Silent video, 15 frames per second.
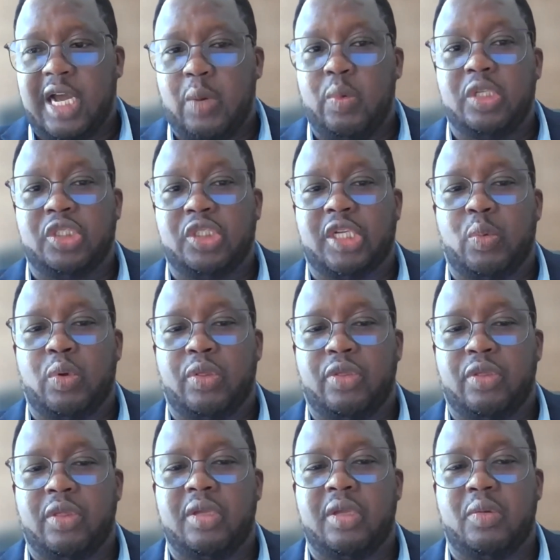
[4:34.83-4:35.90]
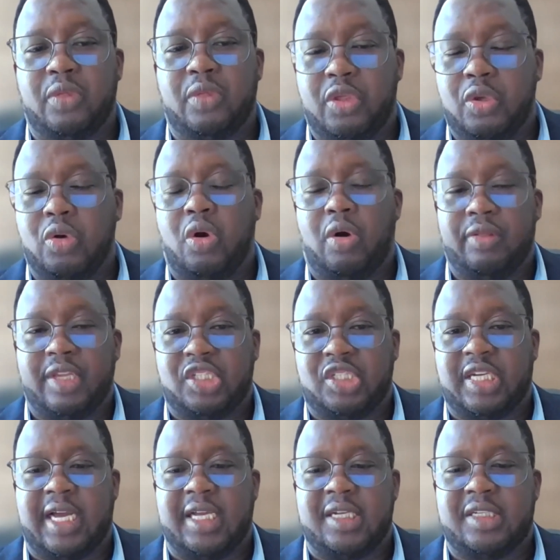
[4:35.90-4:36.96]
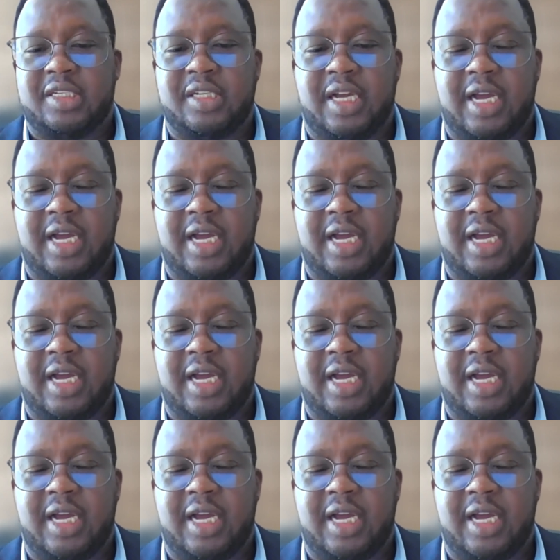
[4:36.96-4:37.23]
I will share with you on the chat